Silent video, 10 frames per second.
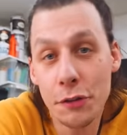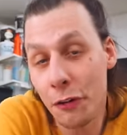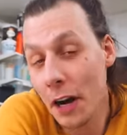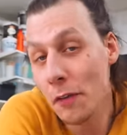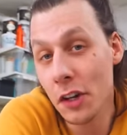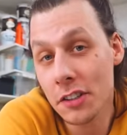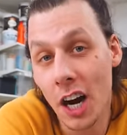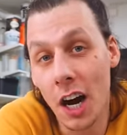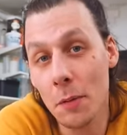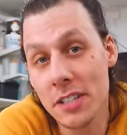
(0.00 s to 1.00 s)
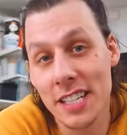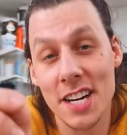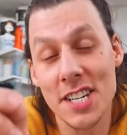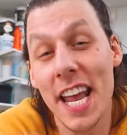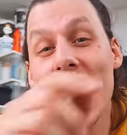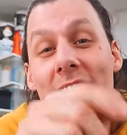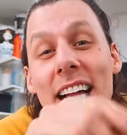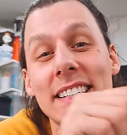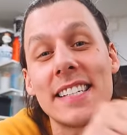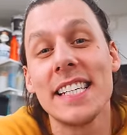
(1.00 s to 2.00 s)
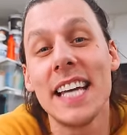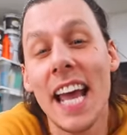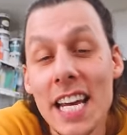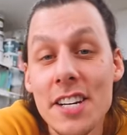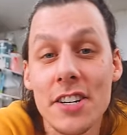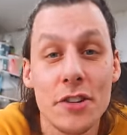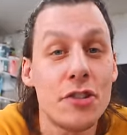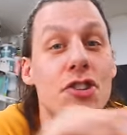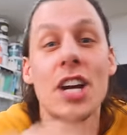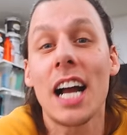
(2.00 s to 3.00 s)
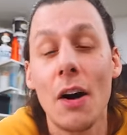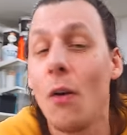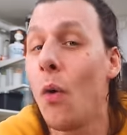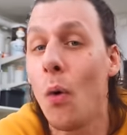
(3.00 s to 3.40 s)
fiverr.com slash ALCH to check out